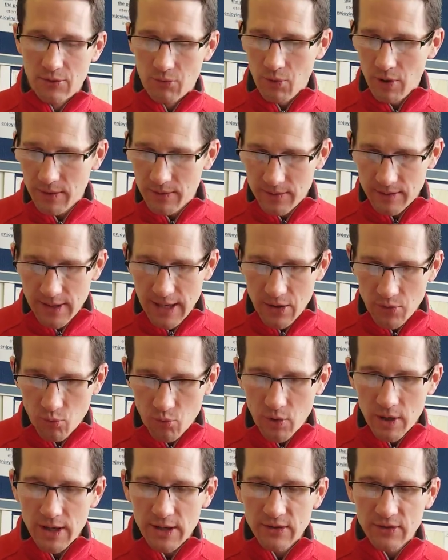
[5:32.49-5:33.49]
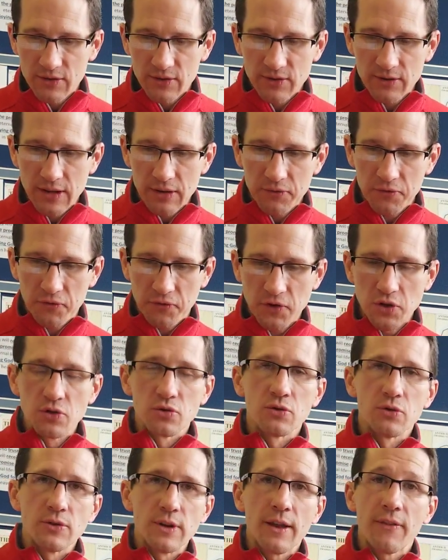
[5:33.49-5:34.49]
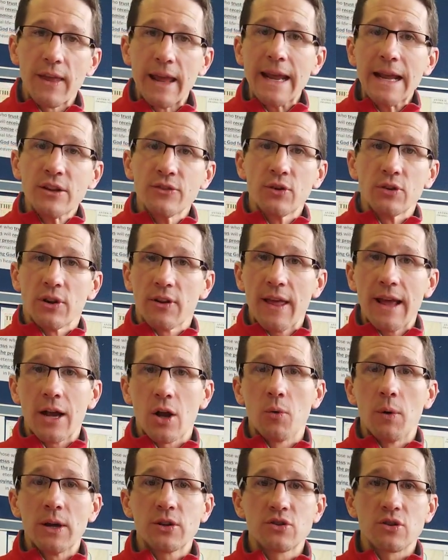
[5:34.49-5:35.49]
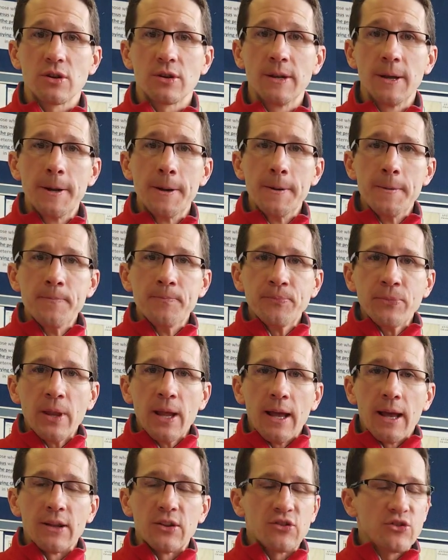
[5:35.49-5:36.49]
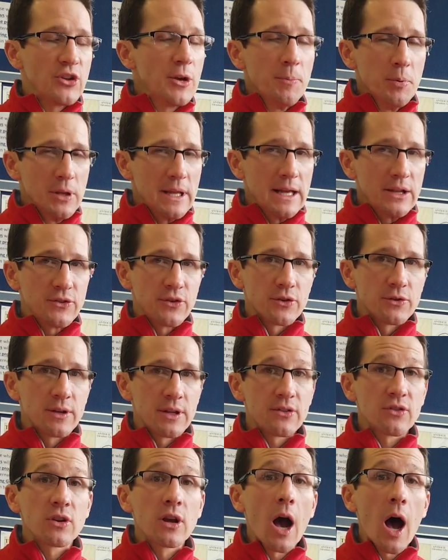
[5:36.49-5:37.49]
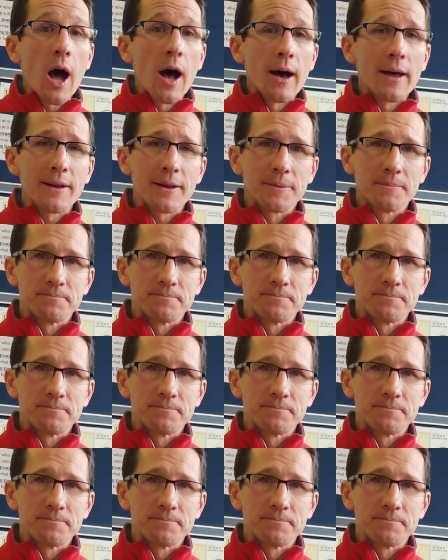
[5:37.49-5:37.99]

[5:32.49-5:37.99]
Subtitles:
What it was that fueled. Now, the answer to that question, a simple answer, is God.